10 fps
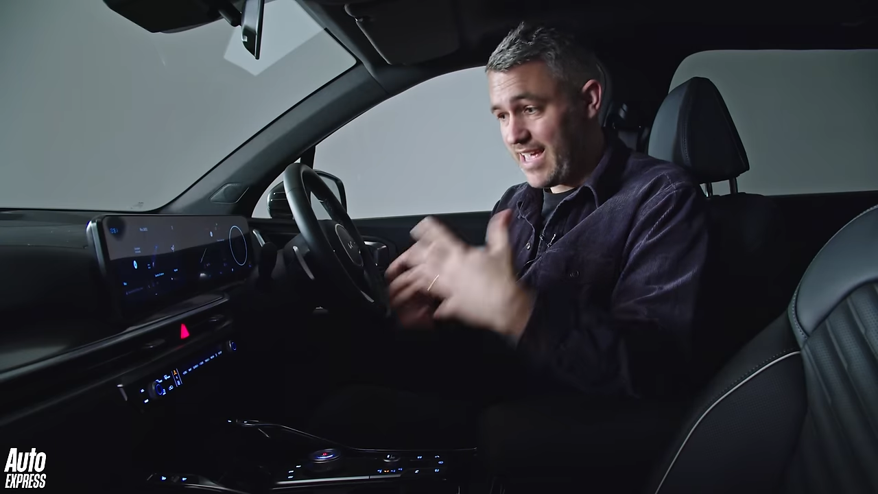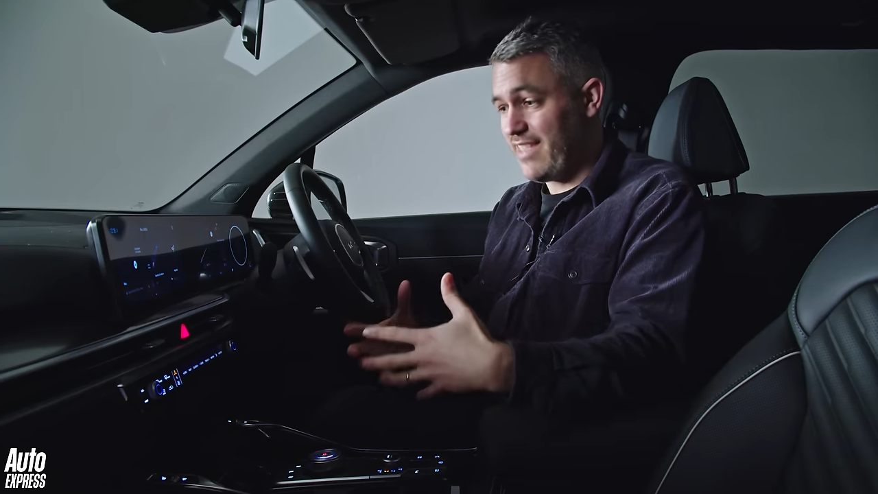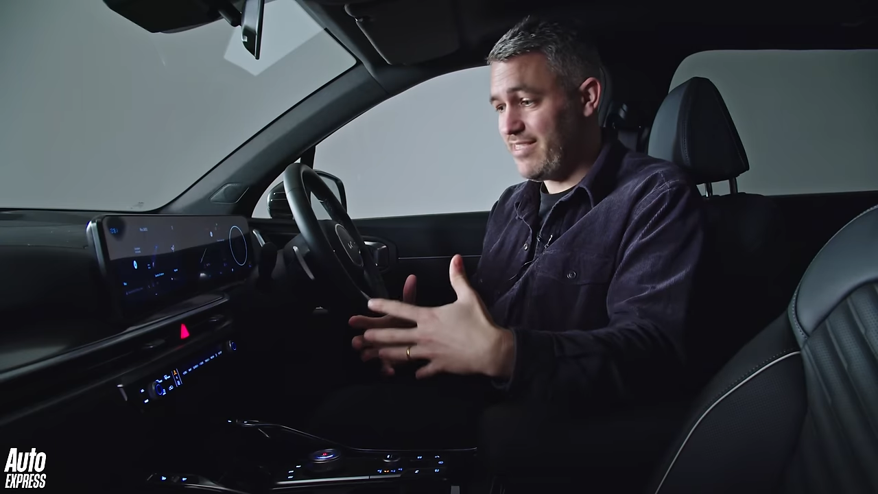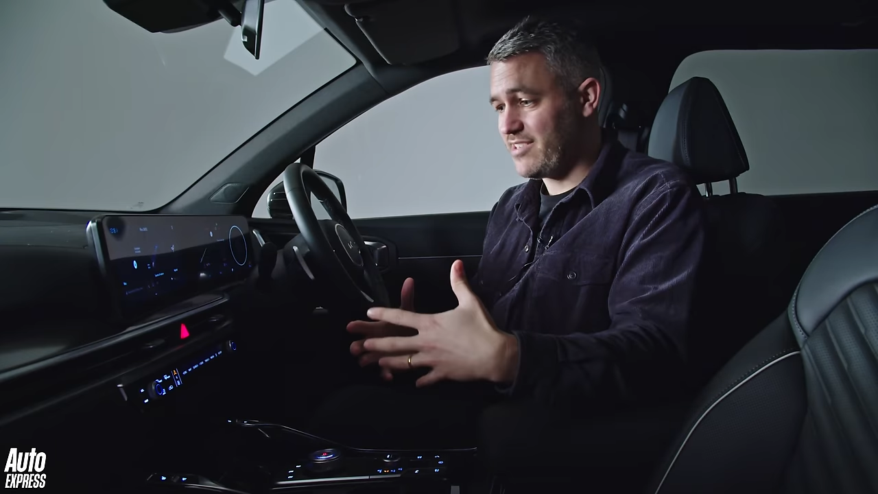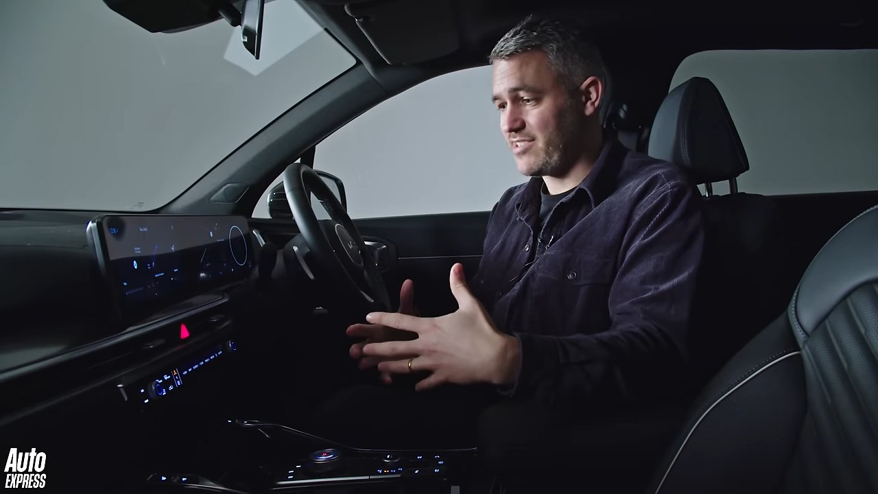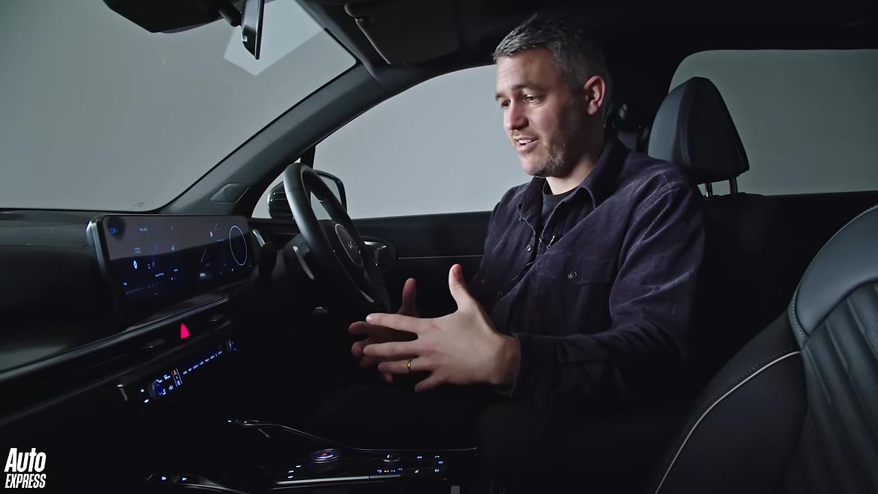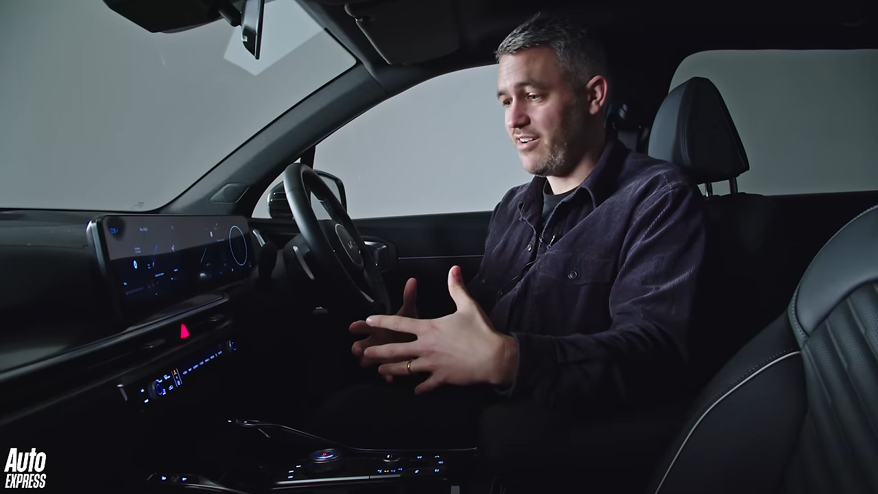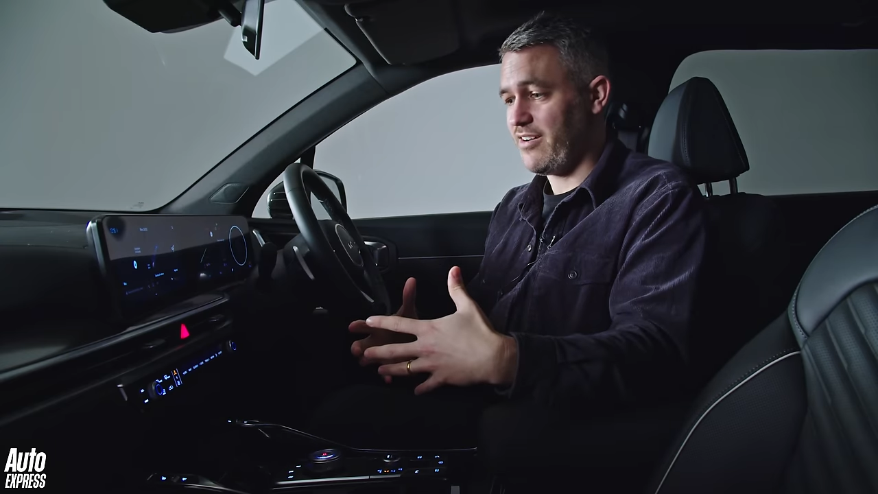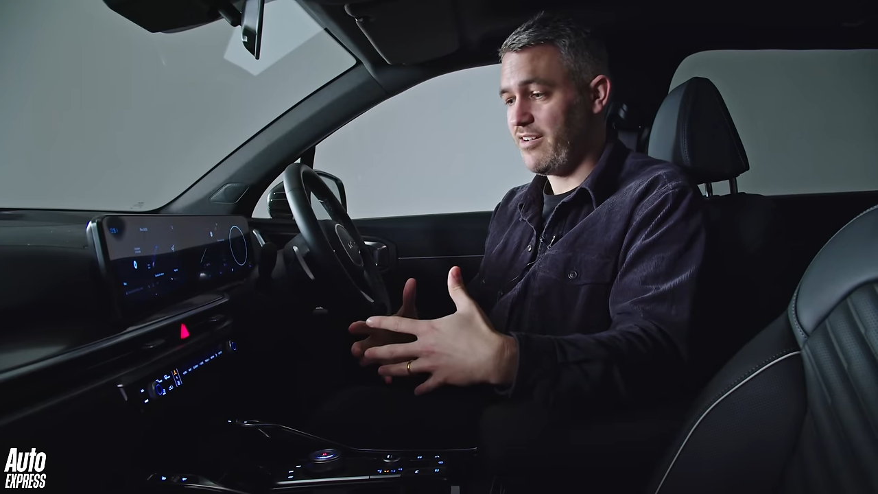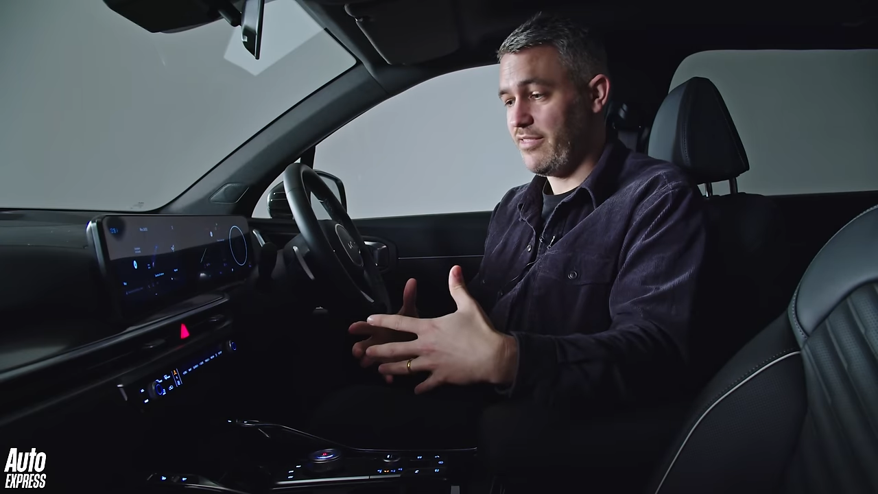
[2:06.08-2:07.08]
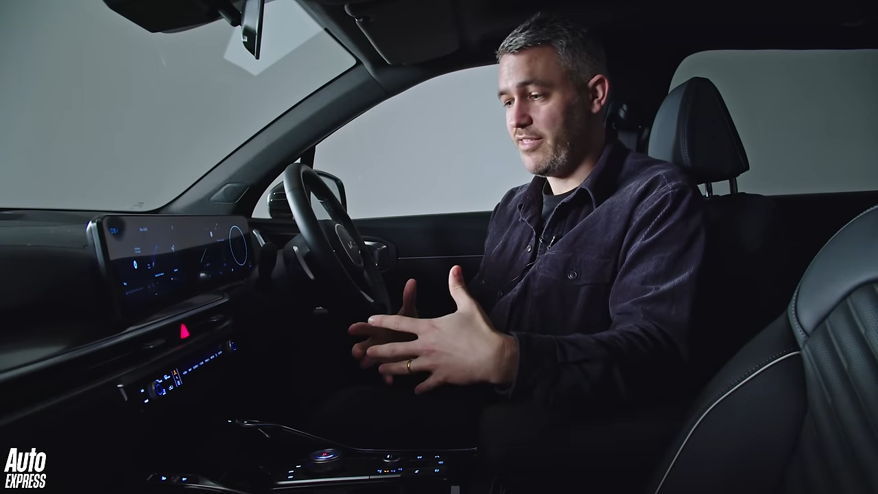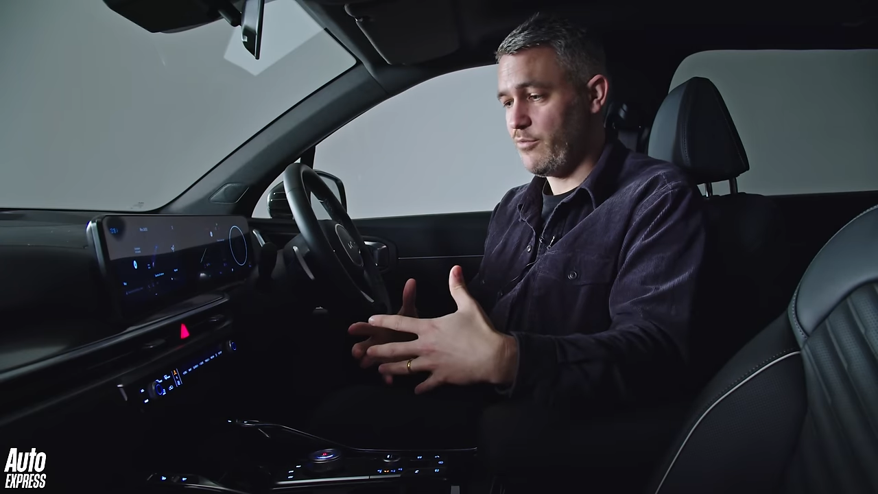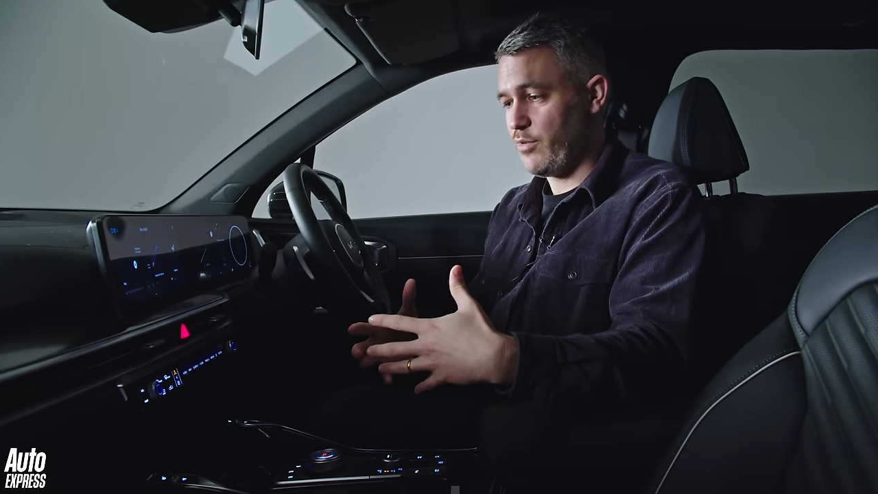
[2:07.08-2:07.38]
in this car that